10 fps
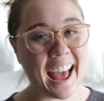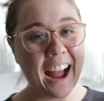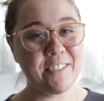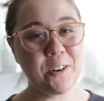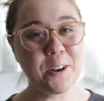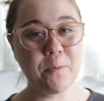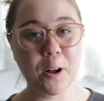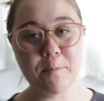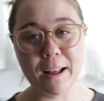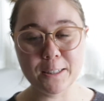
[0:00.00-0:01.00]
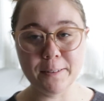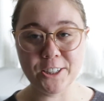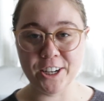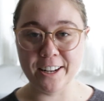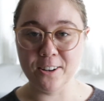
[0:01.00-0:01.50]
Hi everyone, welcome back to my
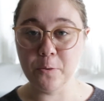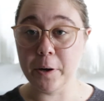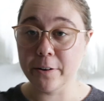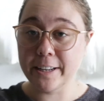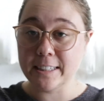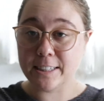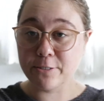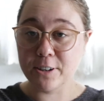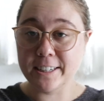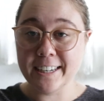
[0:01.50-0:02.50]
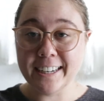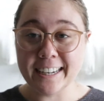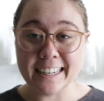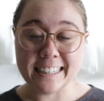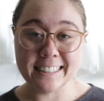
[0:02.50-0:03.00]
channel. We are in a different
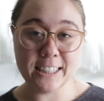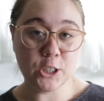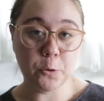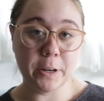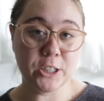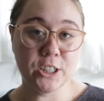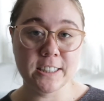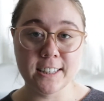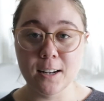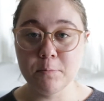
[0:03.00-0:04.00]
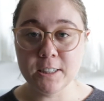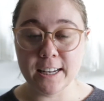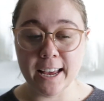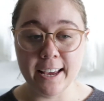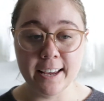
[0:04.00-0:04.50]
situation set up
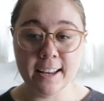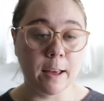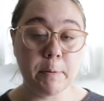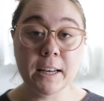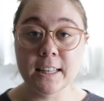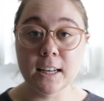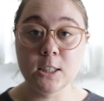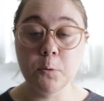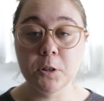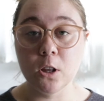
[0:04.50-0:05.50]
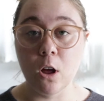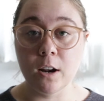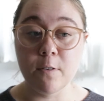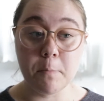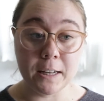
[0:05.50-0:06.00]
today. I've been connecting with a lot
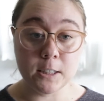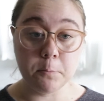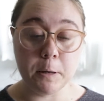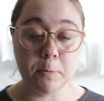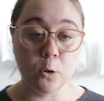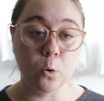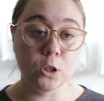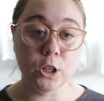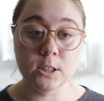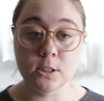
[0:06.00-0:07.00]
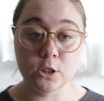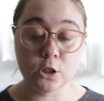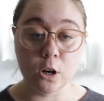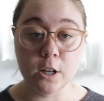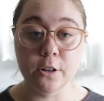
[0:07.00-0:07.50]
of amazing people who are just
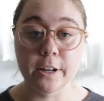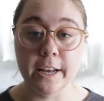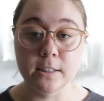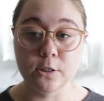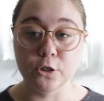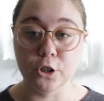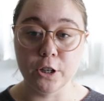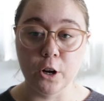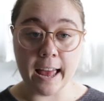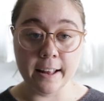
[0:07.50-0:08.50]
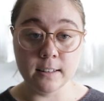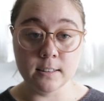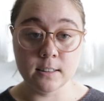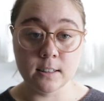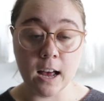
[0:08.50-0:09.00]
starting their cancer journey,
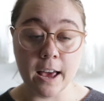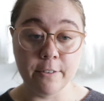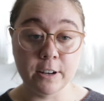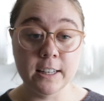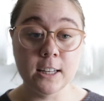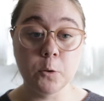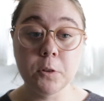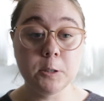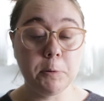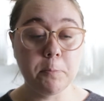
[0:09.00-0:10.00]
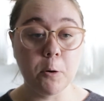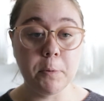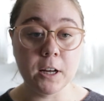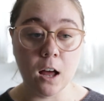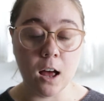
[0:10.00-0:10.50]
and I've connected with these people
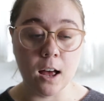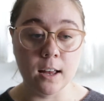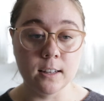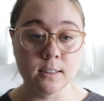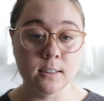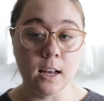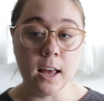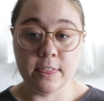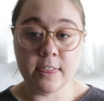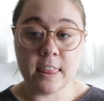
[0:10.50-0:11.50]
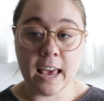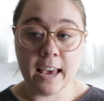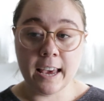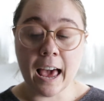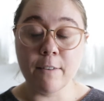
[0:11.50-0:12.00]
because
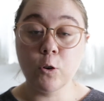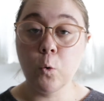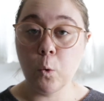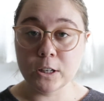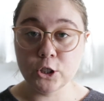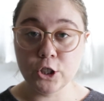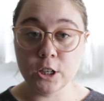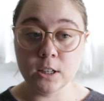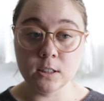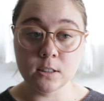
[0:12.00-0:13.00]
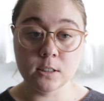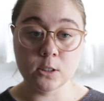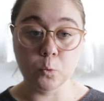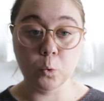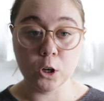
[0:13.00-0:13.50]
they have
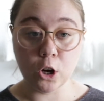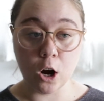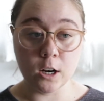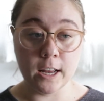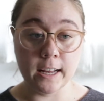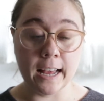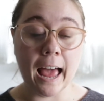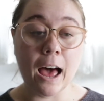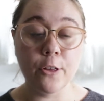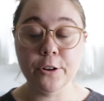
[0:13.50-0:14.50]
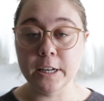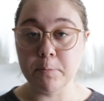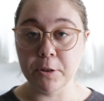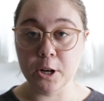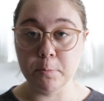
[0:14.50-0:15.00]
questions regarding how their
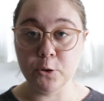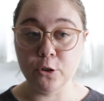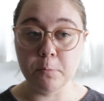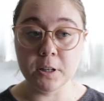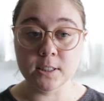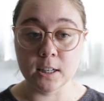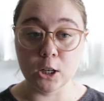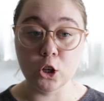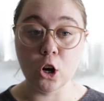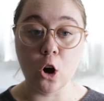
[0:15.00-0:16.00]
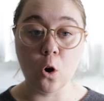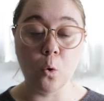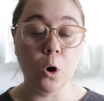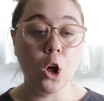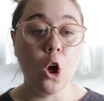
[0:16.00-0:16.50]
chemotherapy treatment is going to
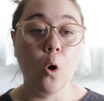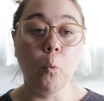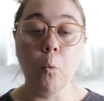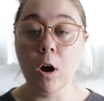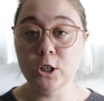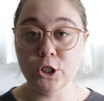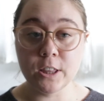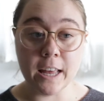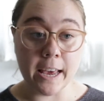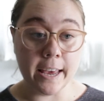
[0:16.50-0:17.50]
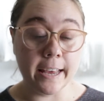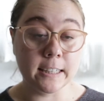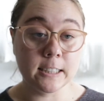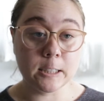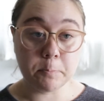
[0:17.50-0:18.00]
go, what should they
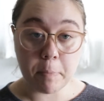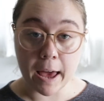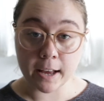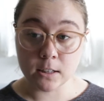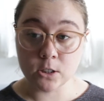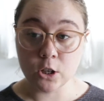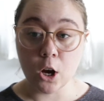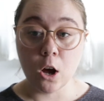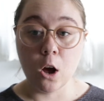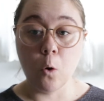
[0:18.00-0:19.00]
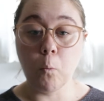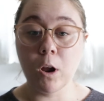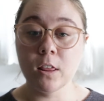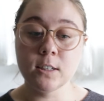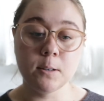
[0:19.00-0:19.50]
expect, what
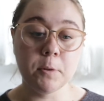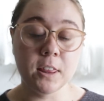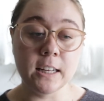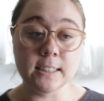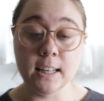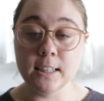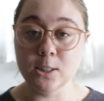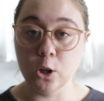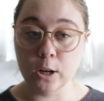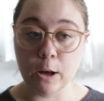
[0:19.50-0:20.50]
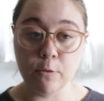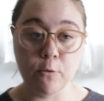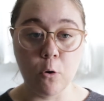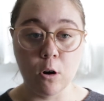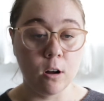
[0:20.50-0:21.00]
are some of the things they need to look out
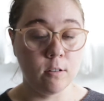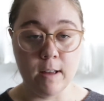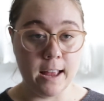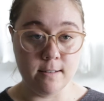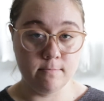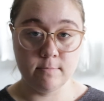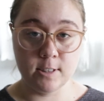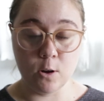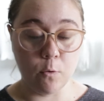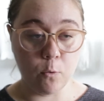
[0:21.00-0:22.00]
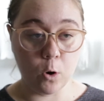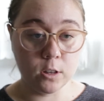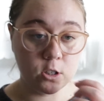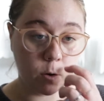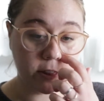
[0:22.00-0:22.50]
for, and so
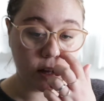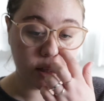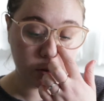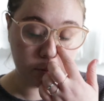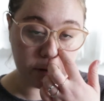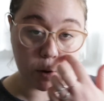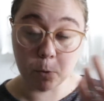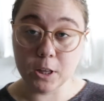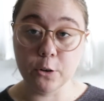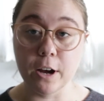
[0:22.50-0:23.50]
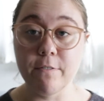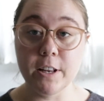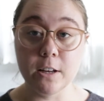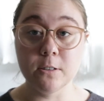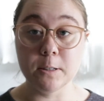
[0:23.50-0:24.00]
forth. So I thought this would be a really great
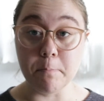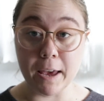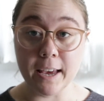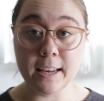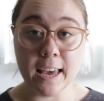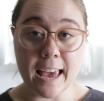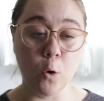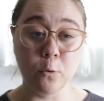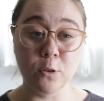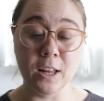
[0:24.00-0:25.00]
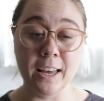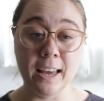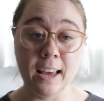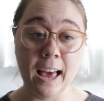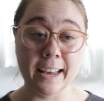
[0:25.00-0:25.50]
video to make.
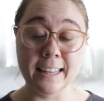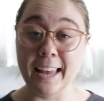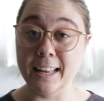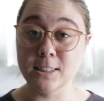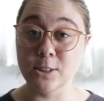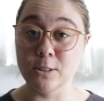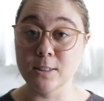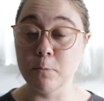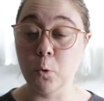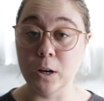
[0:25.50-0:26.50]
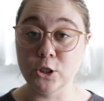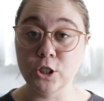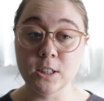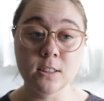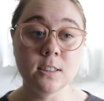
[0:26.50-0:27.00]
Hopefully I can answer some
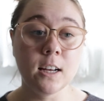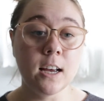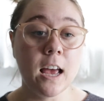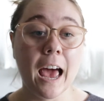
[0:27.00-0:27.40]
questions.